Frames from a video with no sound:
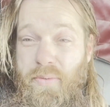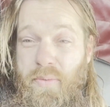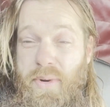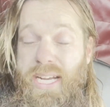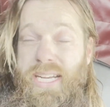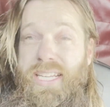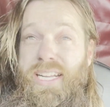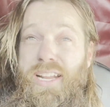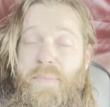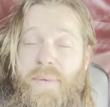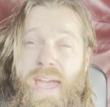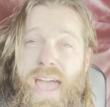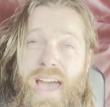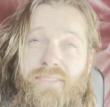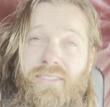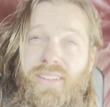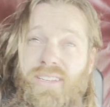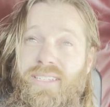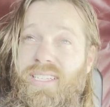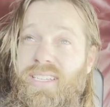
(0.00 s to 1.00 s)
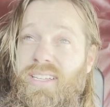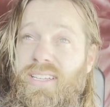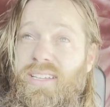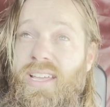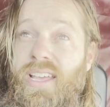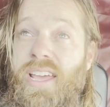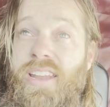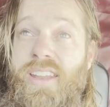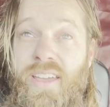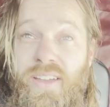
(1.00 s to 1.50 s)
We ended up having to,
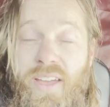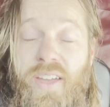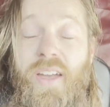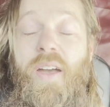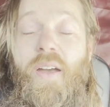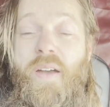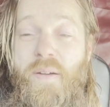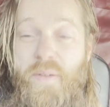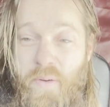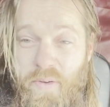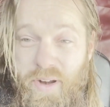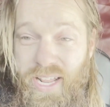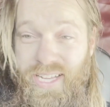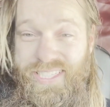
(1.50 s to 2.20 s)
when